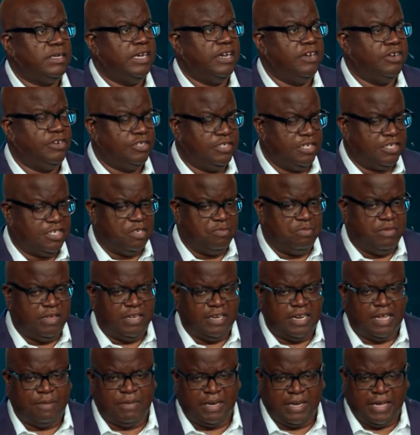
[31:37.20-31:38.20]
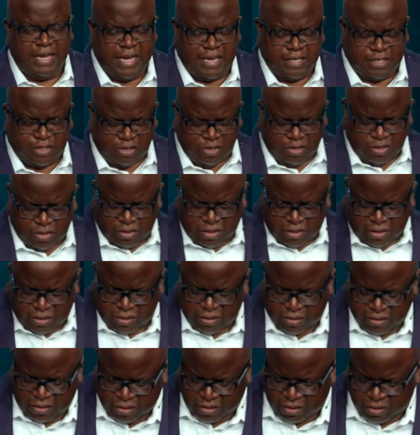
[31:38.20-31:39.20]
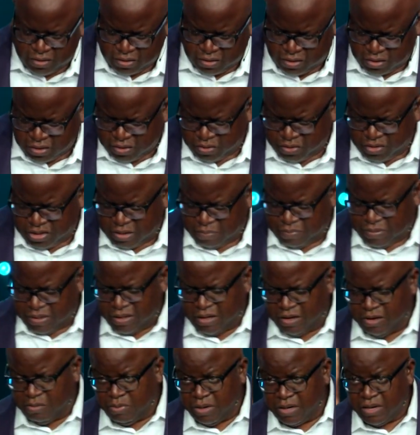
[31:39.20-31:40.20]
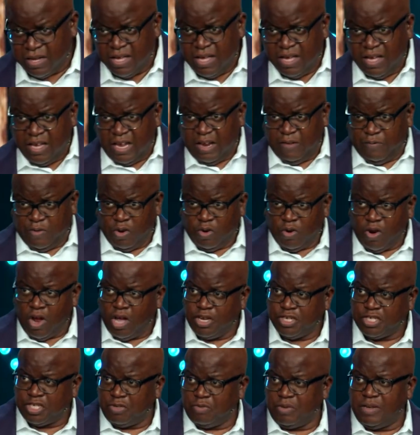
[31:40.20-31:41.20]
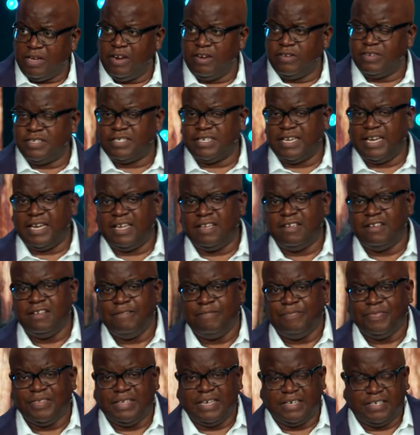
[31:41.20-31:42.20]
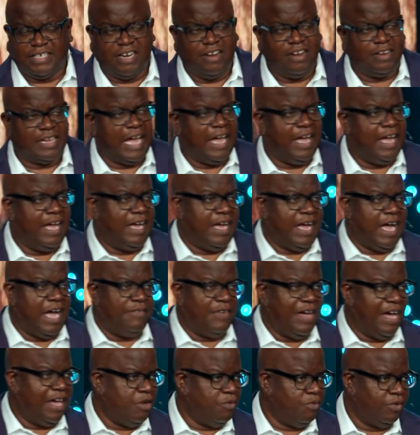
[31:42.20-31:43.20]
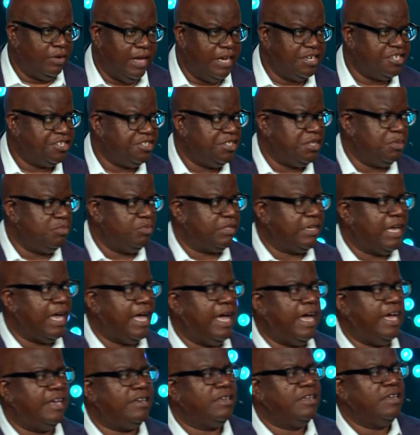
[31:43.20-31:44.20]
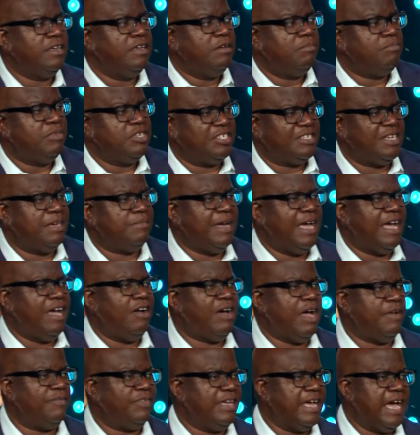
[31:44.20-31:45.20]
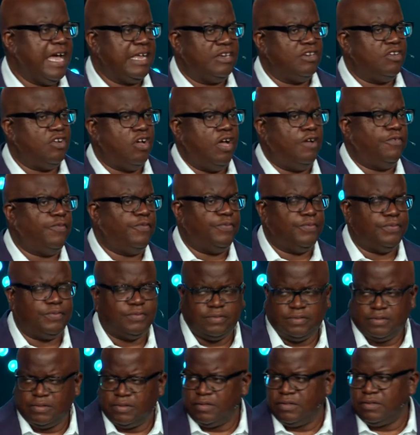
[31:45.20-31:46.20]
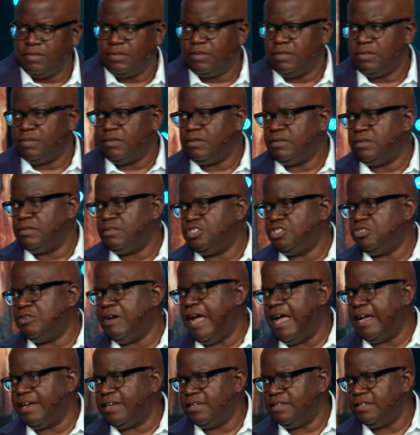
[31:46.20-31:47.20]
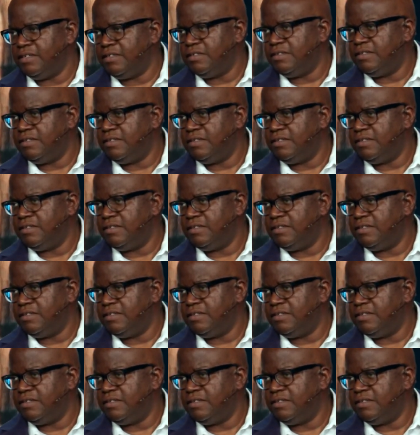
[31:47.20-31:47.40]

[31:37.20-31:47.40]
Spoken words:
Here in just a minute, I'm going to ask you to do something here. But if you're also here and say that, Derrick, I've had a relationship with God, but somehow I've gotten off track.